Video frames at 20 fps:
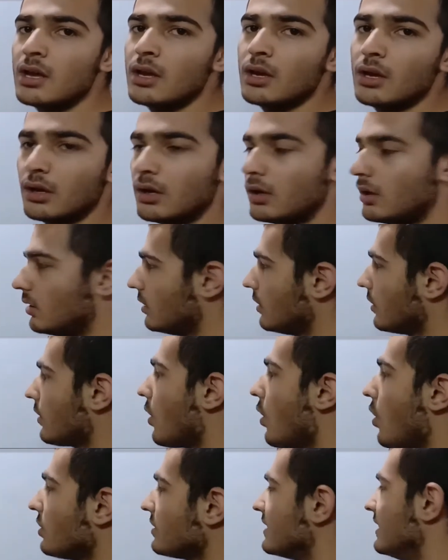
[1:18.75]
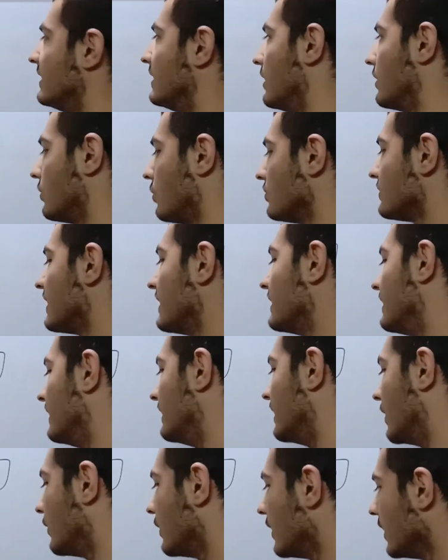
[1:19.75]
cos theta, cosine
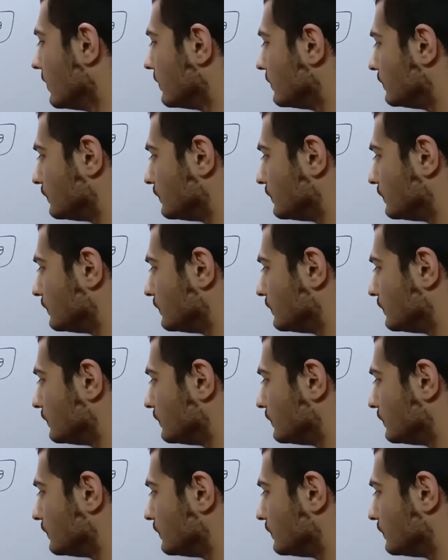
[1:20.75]
theta, okay.